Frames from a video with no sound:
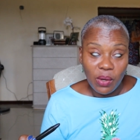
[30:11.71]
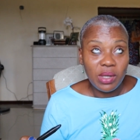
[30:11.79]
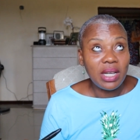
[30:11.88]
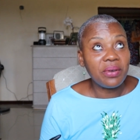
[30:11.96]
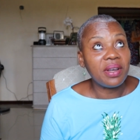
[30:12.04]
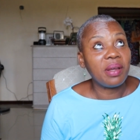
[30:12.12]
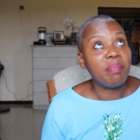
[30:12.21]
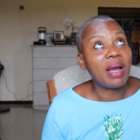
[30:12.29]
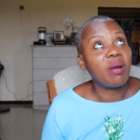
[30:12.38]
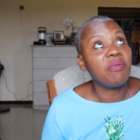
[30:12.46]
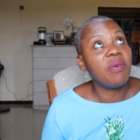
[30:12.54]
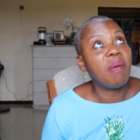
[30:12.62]
wish I could get
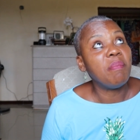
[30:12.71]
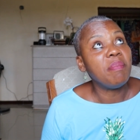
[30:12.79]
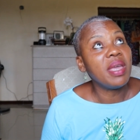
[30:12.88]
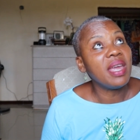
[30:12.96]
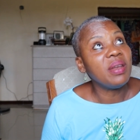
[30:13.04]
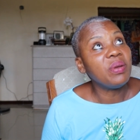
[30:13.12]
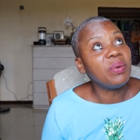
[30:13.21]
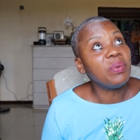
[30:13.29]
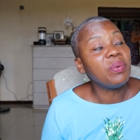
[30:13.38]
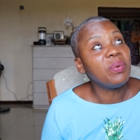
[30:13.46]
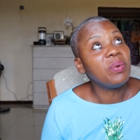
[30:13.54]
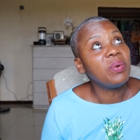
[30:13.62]
backup for men though.
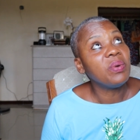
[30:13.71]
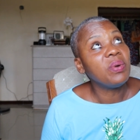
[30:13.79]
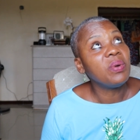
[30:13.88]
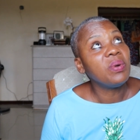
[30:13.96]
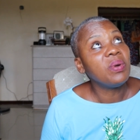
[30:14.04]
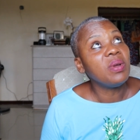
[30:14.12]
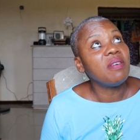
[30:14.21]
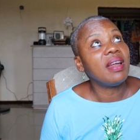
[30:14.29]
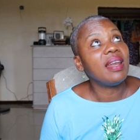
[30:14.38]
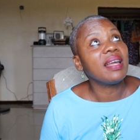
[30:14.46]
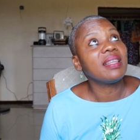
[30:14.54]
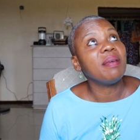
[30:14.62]
If
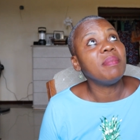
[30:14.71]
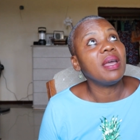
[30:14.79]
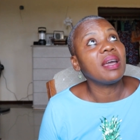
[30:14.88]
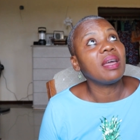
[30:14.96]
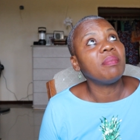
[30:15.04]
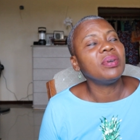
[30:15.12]
I like the man.